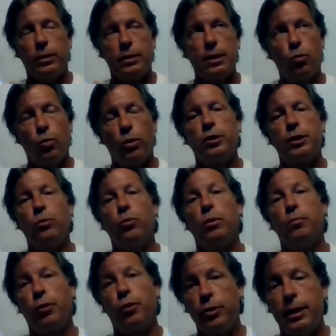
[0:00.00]
we say one gene,
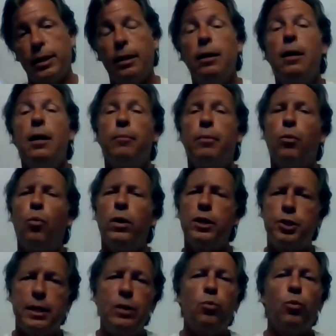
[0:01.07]
one protein, but
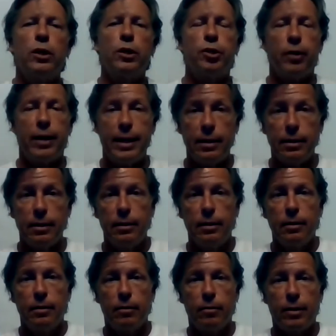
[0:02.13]
one gene, one trait,
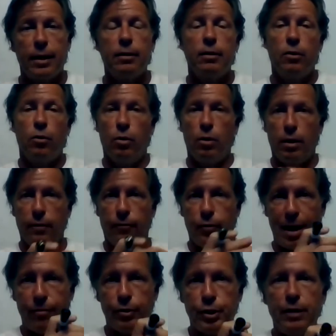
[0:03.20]
right? If
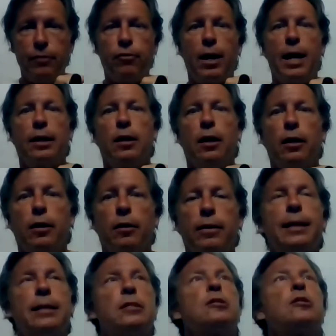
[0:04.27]
you have a gene for eye
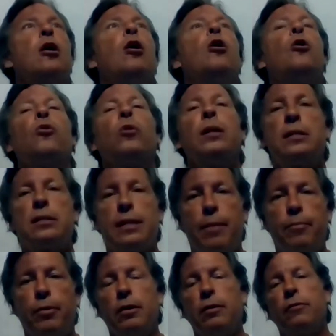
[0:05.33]
color, it's totally
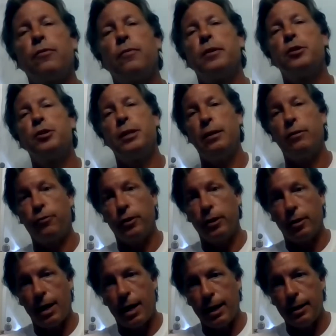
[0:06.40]
separate from the gene for
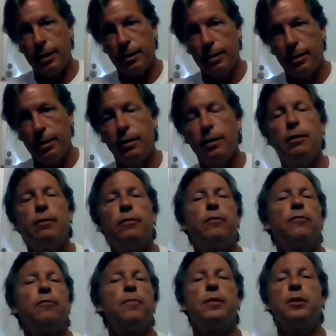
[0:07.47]
your height,
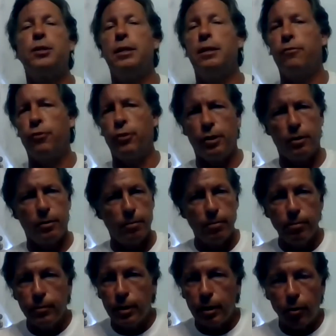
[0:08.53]
from the gene for your,
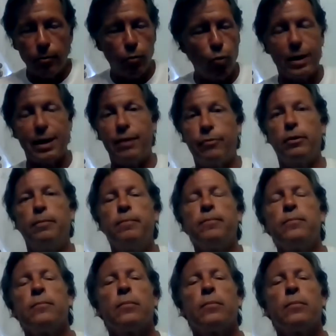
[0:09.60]
whatever.